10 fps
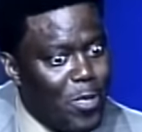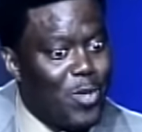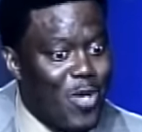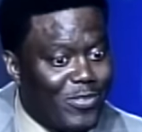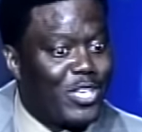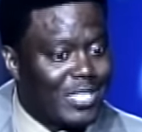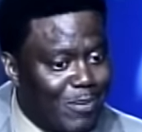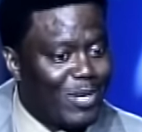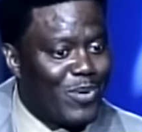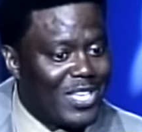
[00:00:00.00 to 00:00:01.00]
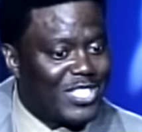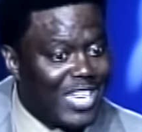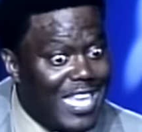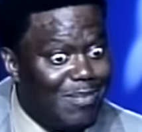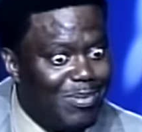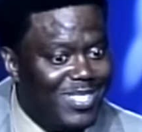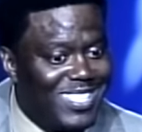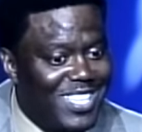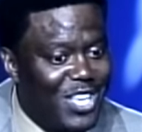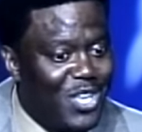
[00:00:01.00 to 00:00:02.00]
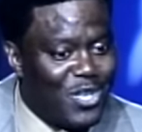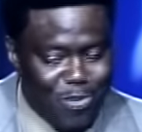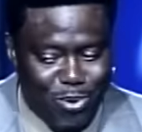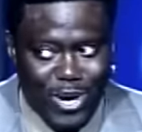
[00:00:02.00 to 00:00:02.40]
You, you ever took somebody when you sleep? You